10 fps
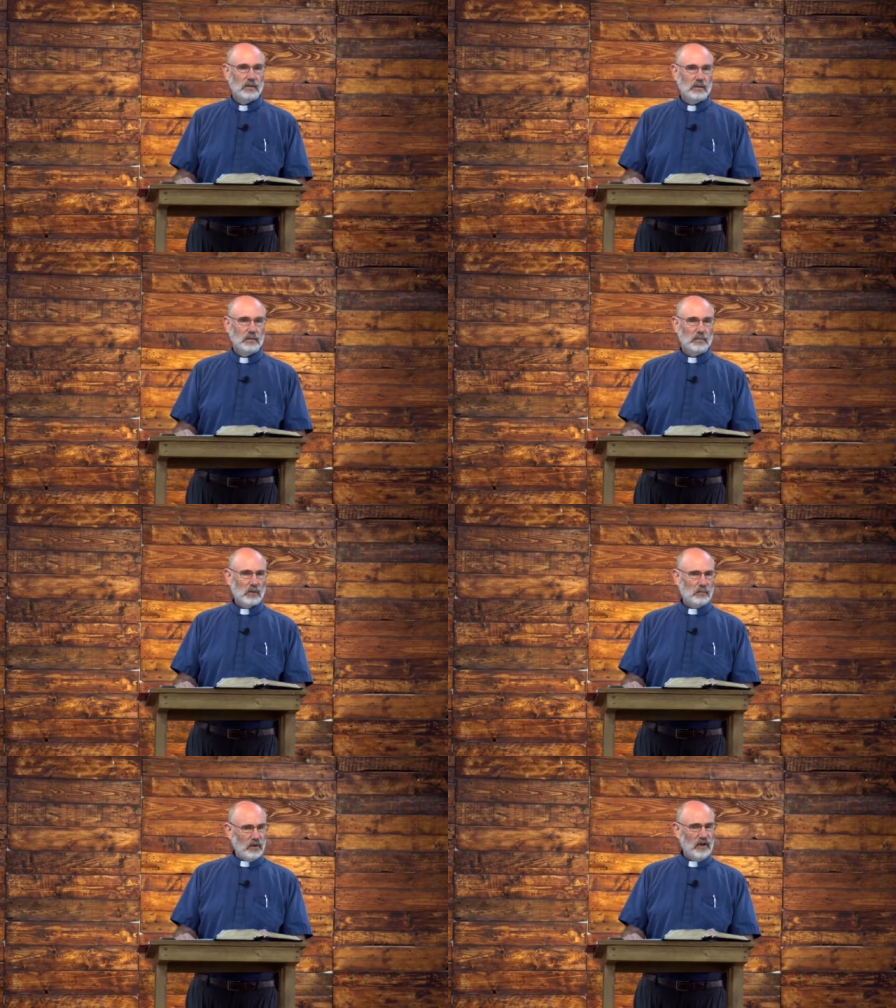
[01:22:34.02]
But our
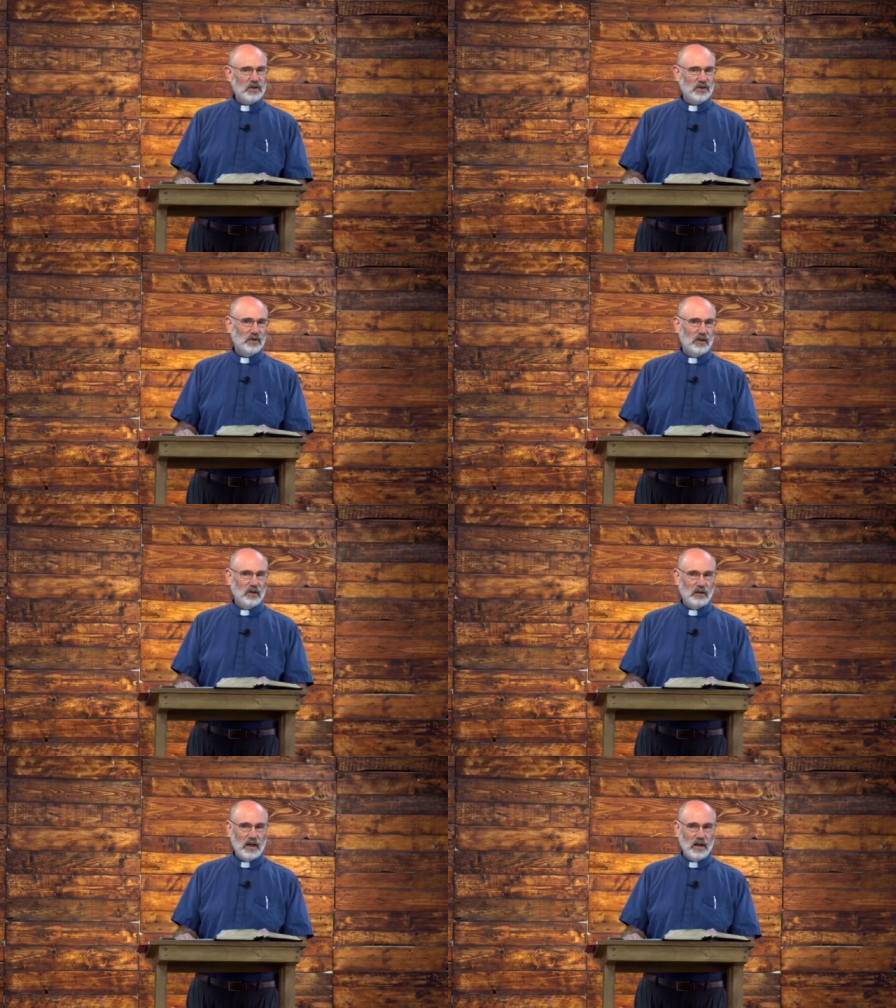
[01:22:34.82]
motivation and
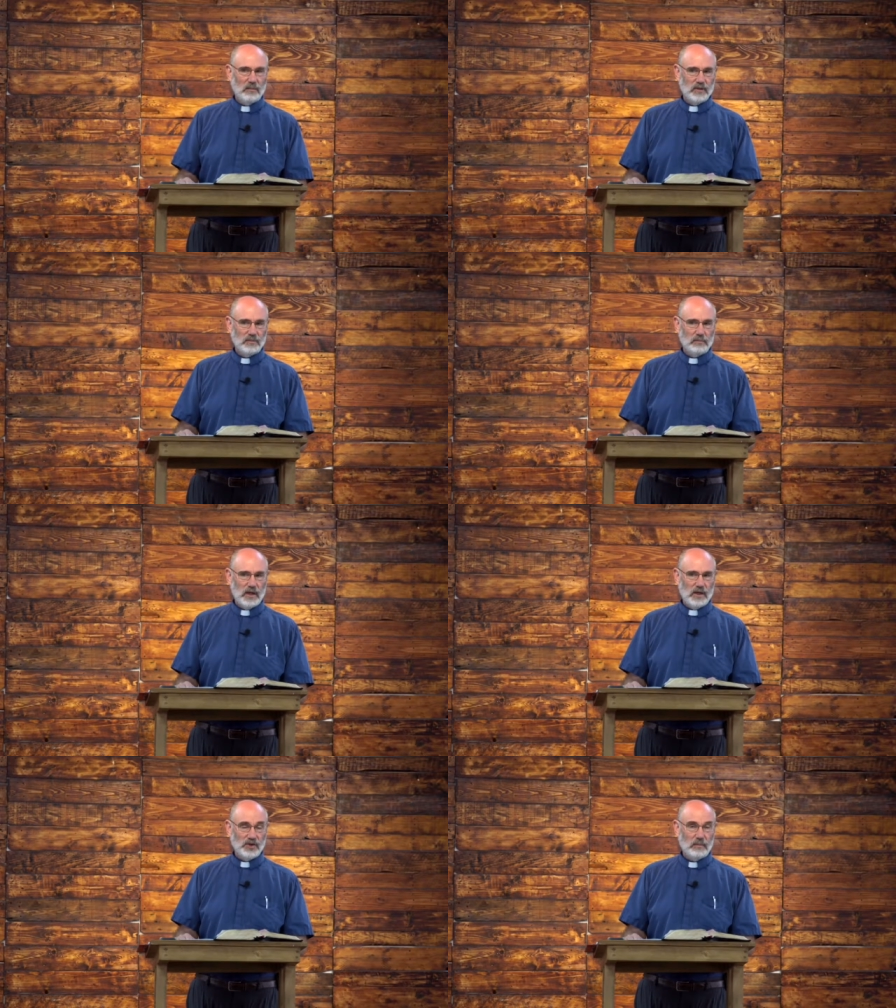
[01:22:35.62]
our aim as
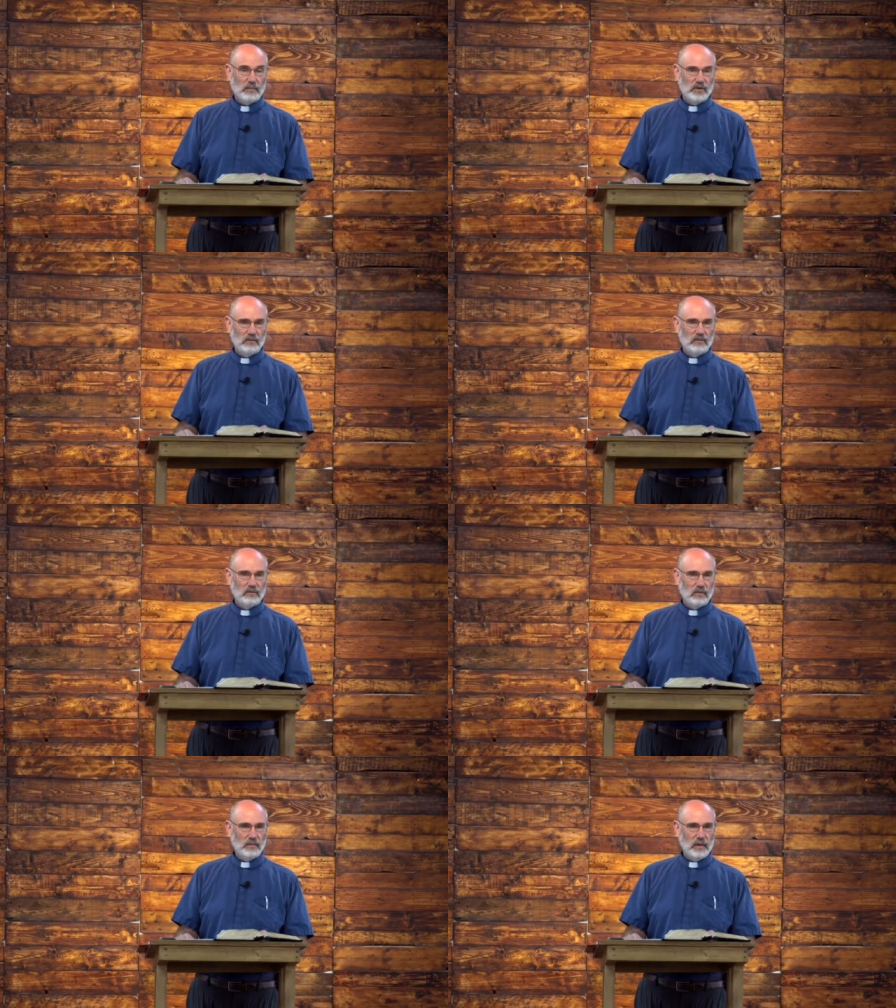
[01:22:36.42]
shepherds of
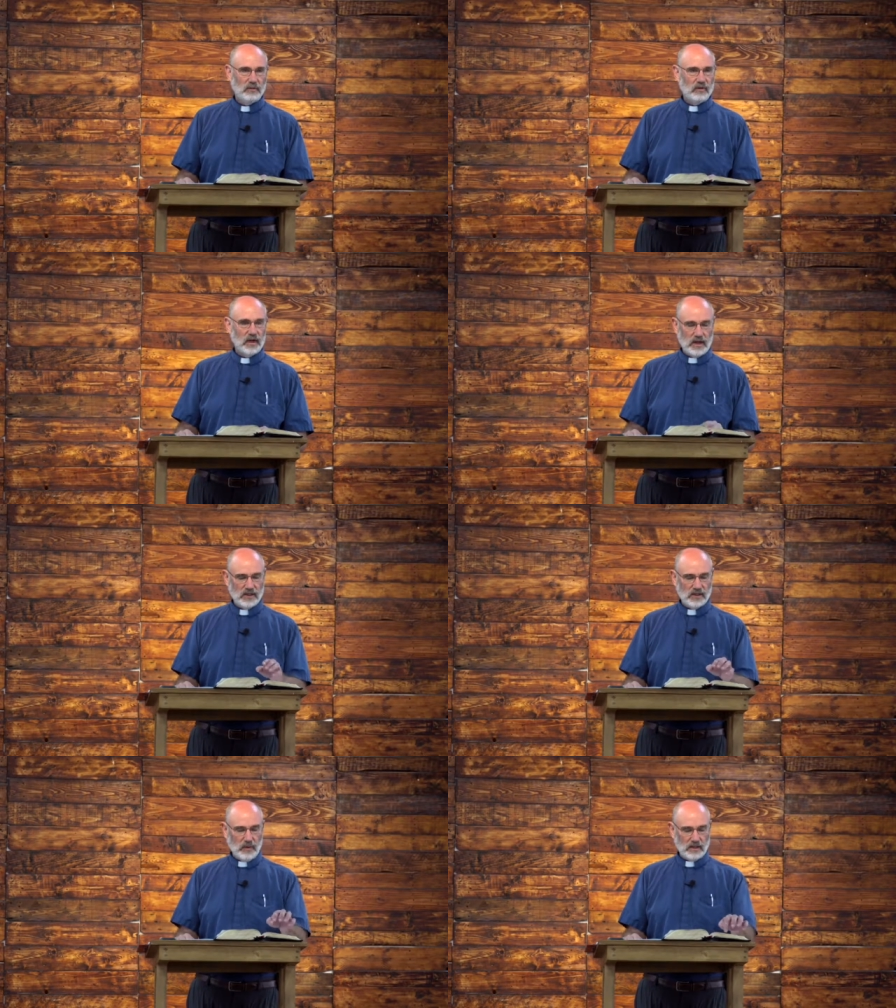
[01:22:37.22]
the people of God has
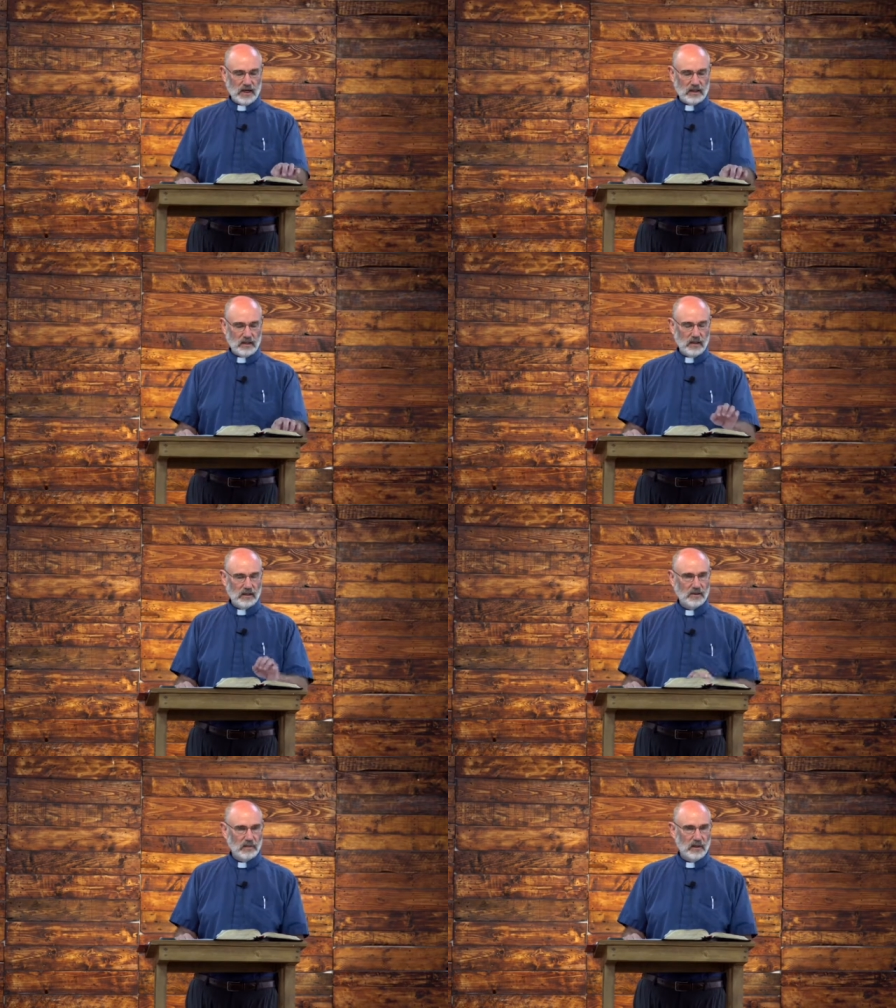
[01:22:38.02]
to be exactly this:
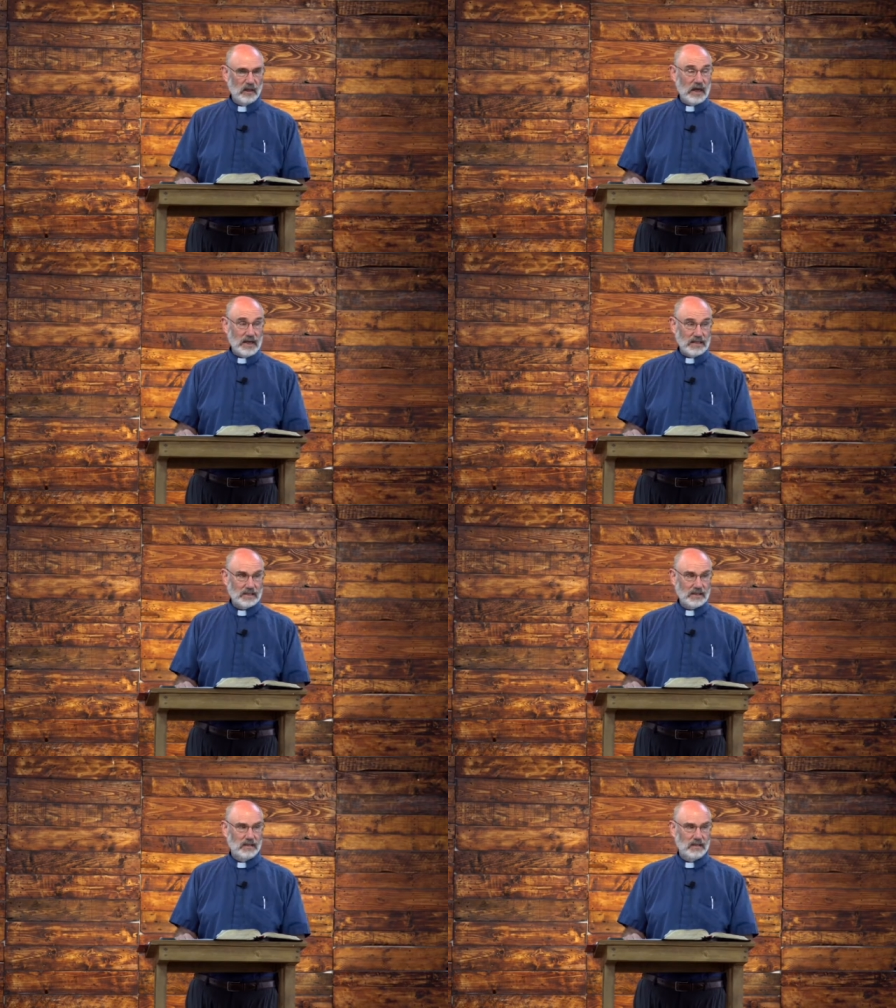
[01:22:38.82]
to be a light,